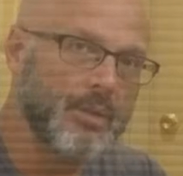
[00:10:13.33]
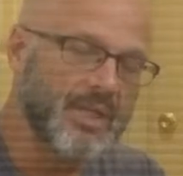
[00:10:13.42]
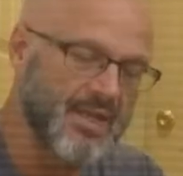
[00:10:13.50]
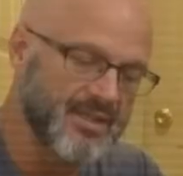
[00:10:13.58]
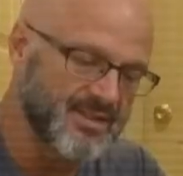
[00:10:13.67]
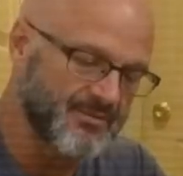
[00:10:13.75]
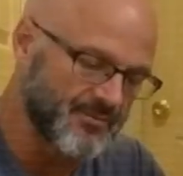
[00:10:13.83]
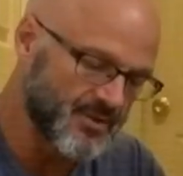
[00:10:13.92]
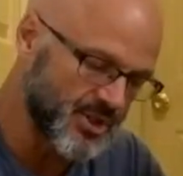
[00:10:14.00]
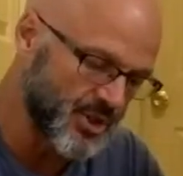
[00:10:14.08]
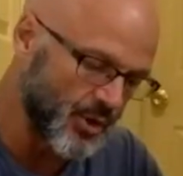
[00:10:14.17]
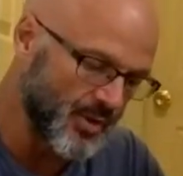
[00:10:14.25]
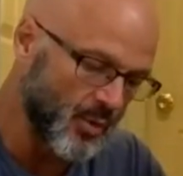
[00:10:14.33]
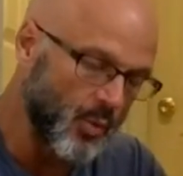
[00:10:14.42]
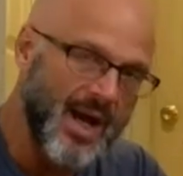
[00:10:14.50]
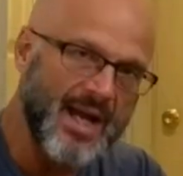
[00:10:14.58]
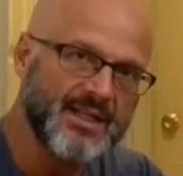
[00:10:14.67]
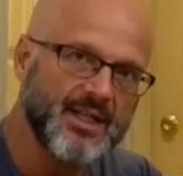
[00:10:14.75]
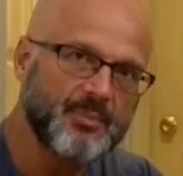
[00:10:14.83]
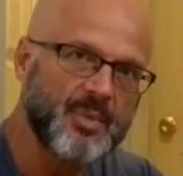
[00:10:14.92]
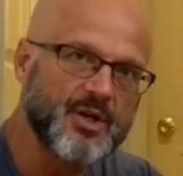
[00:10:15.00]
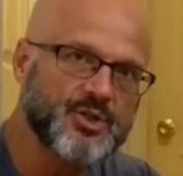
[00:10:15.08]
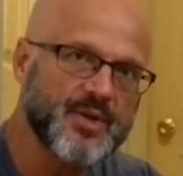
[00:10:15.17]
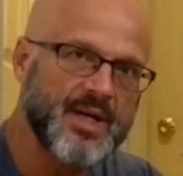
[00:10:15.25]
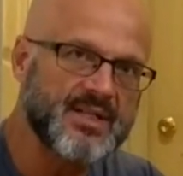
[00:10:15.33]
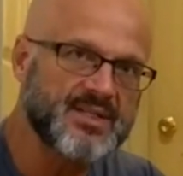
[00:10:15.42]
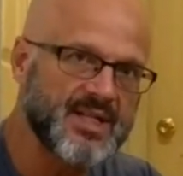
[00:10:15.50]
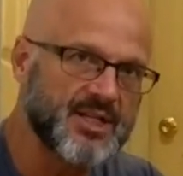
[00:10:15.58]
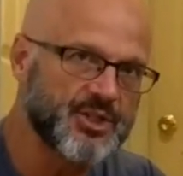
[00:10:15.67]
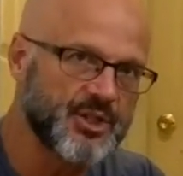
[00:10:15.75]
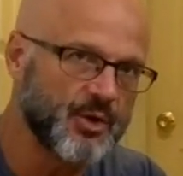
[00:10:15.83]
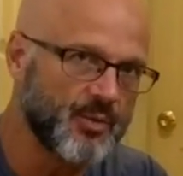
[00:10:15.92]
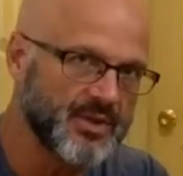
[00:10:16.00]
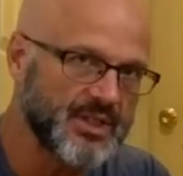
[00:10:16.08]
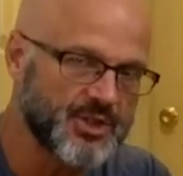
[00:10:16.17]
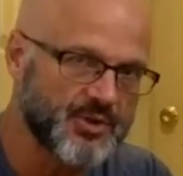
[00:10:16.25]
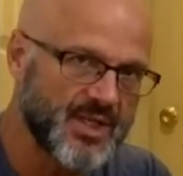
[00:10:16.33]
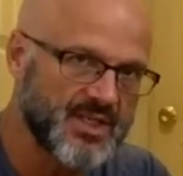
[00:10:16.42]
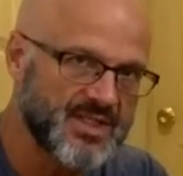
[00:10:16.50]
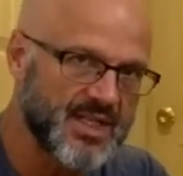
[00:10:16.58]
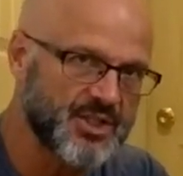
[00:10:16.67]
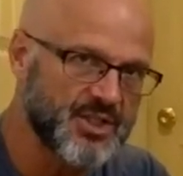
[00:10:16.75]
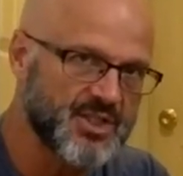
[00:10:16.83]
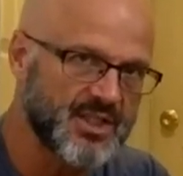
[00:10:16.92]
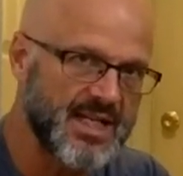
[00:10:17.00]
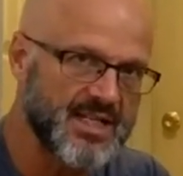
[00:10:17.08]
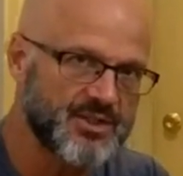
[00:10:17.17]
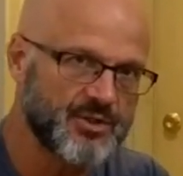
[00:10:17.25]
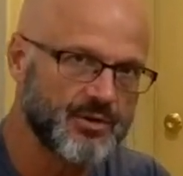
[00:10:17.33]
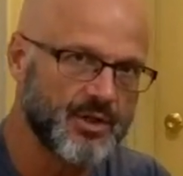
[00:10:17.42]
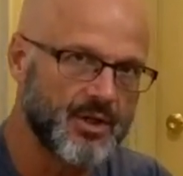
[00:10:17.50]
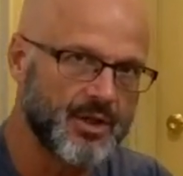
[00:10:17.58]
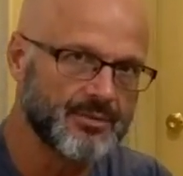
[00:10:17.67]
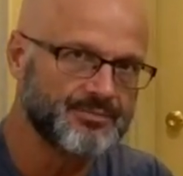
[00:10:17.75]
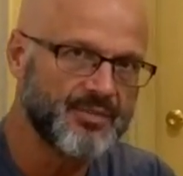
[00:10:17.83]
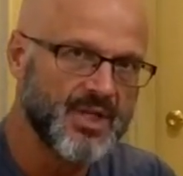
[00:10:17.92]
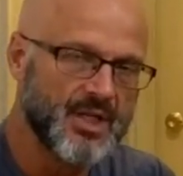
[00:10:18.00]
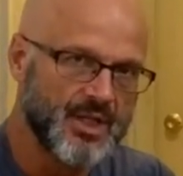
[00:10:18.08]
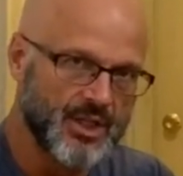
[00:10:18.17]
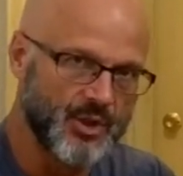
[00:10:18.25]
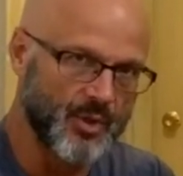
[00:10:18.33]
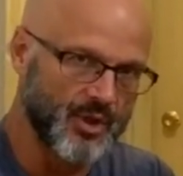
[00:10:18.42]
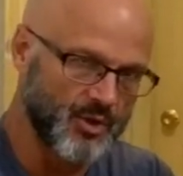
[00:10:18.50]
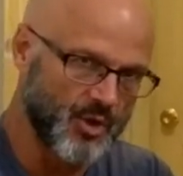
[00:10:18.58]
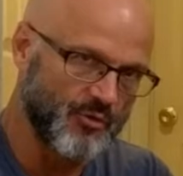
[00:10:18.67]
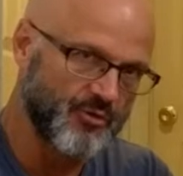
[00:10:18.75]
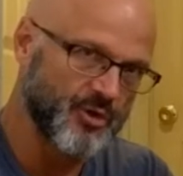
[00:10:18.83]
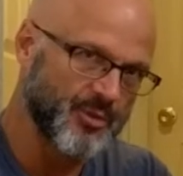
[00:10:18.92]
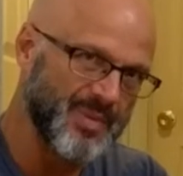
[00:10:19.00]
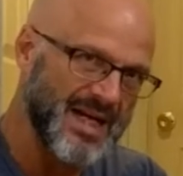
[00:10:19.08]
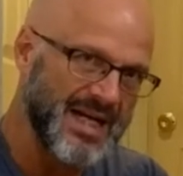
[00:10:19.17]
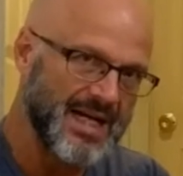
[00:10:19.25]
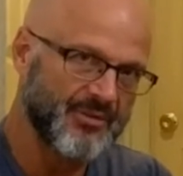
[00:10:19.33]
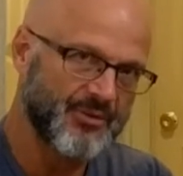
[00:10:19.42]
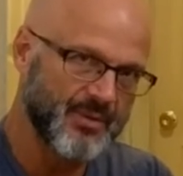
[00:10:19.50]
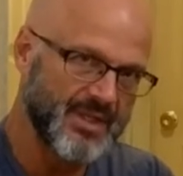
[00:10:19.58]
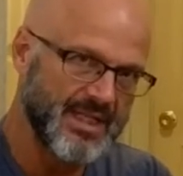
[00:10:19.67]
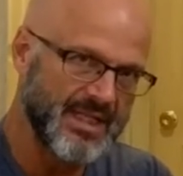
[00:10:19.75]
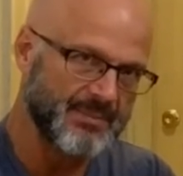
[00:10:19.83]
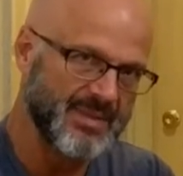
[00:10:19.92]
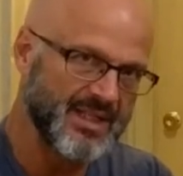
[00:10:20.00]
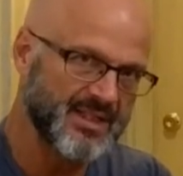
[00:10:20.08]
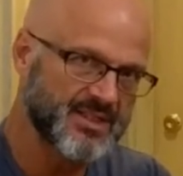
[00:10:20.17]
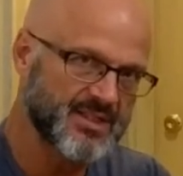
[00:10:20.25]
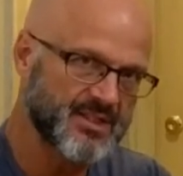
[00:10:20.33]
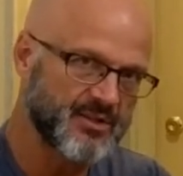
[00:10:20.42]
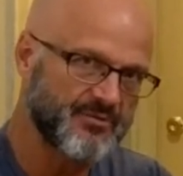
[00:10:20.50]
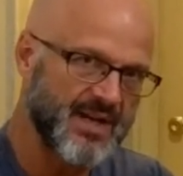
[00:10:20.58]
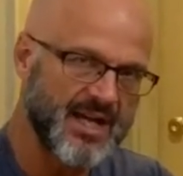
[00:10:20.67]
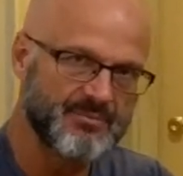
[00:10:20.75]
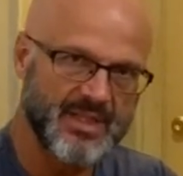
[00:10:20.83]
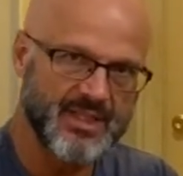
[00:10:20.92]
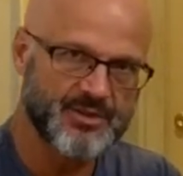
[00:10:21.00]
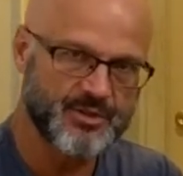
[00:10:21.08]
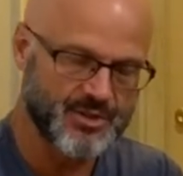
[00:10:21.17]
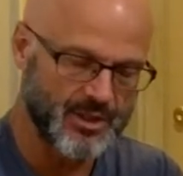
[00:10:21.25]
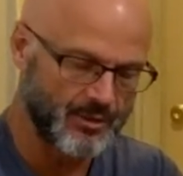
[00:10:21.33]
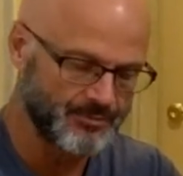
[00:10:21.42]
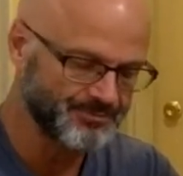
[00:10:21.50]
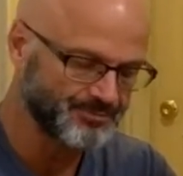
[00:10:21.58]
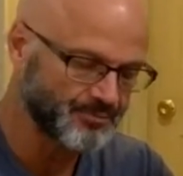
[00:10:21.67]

Okay, so to wind up our training session, you don't want these training sessions to last too long. You want to go for about 3 minutes or 5 minutes or so.